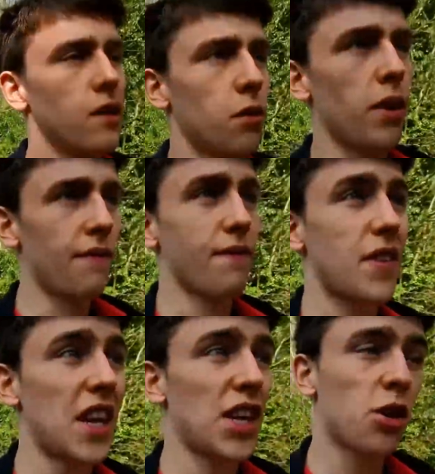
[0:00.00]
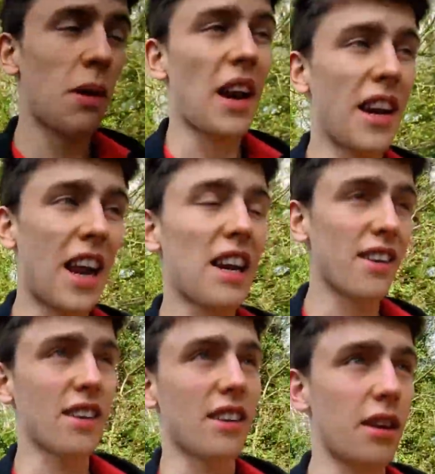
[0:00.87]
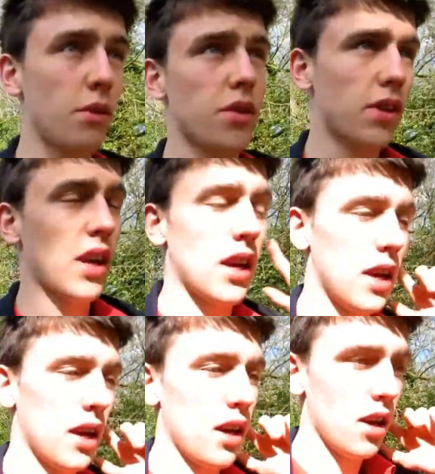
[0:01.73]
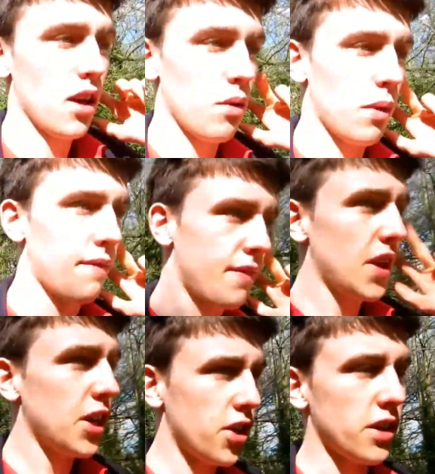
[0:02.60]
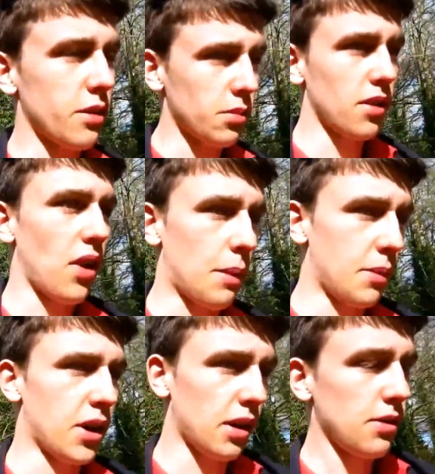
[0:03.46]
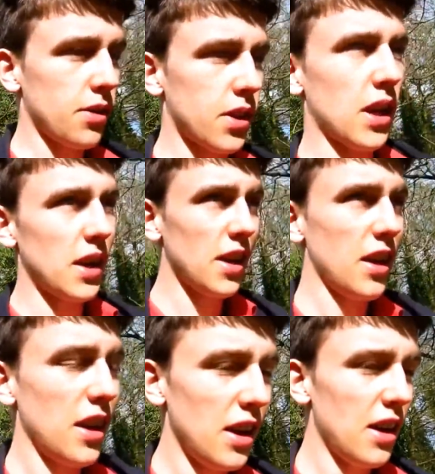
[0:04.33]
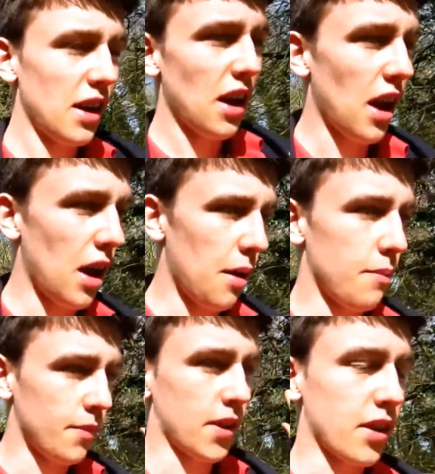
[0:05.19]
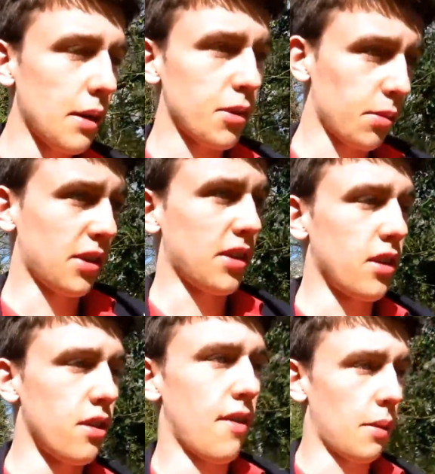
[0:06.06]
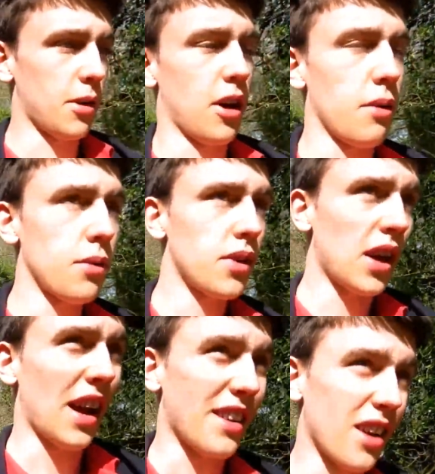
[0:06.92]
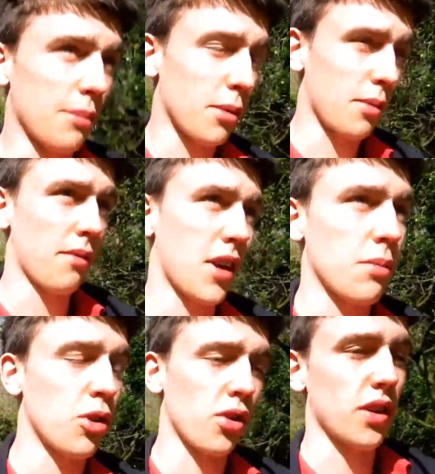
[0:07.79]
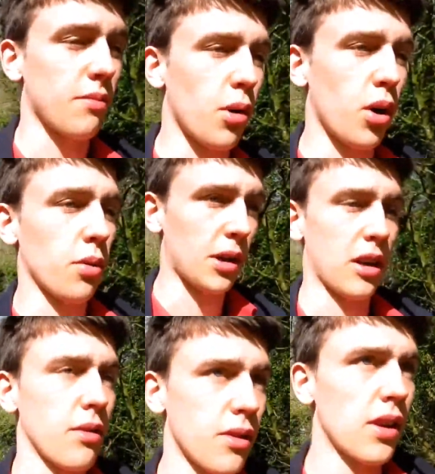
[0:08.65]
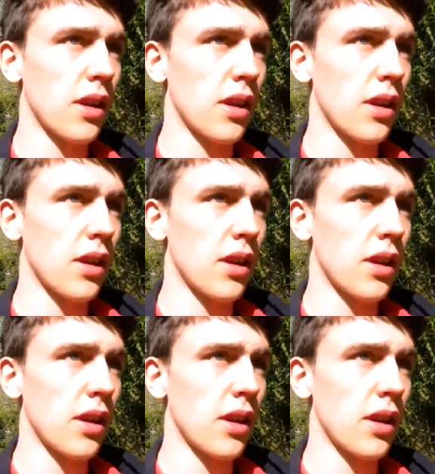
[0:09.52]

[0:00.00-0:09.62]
We finished pattern analysis notes. We finished systems development notes. Typed up systems development notes and typed up the vast majority of programming notes,